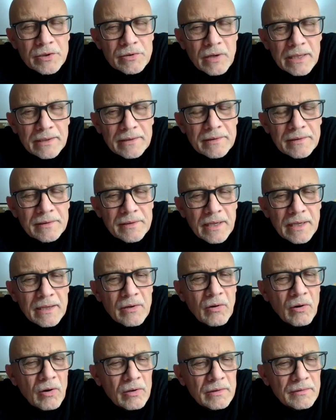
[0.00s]
trying to
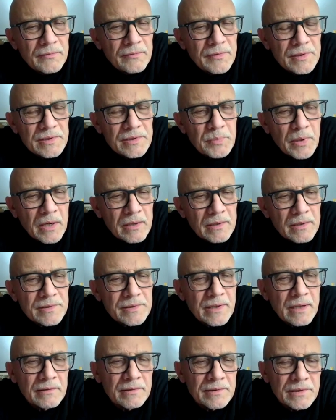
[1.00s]
take all of these parts
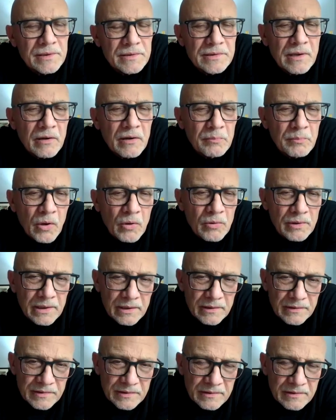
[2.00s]
that are
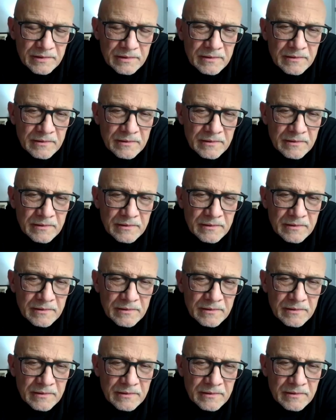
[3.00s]
disharmonious,